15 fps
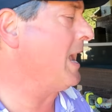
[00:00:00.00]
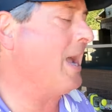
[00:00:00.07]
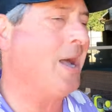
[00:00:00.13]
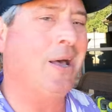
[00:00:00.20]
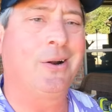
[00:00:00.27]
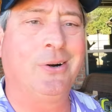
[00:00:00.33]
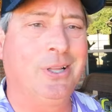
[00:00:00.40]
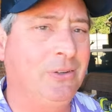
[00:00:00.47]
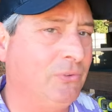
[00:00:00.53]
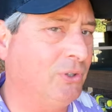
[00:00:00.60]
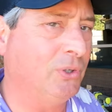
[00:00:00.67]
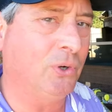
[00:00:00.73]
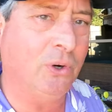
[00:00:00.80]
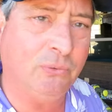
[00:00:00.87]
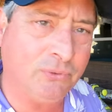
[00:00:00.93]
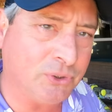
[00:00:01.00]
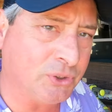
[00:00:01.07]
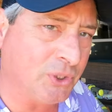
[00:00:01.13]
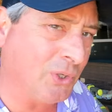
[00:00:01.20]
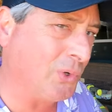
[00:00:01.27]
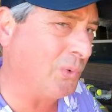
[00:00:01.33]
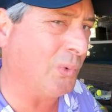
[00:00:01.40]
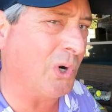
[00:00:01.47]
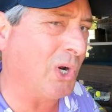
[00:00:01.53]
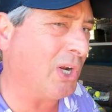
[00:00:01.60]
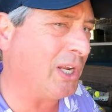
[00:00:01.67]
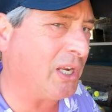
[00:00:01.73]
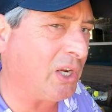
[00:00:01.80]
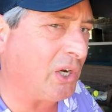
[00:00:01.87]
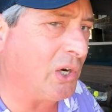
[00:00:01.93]
I don't even know if it's going to
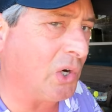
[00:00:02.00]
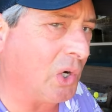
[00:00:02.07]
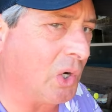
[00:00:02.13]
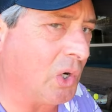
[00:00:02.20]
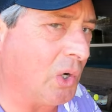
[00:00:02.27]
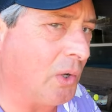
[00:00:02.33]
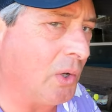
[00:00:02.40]
work here.